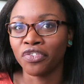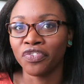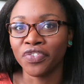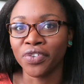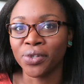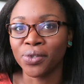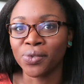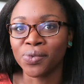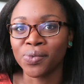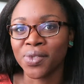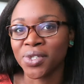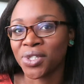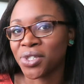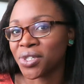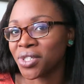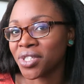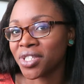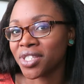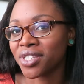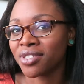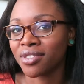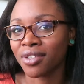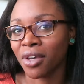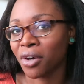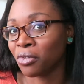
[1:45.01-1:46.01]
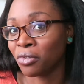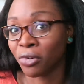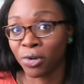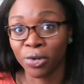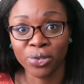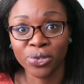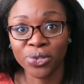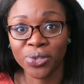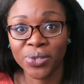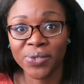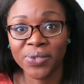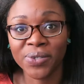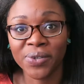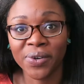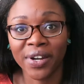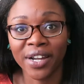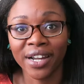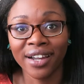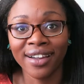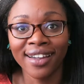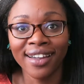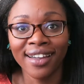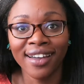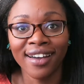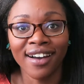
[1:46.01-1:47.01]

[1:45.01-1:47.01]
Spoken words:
Foods, which is a grocery store?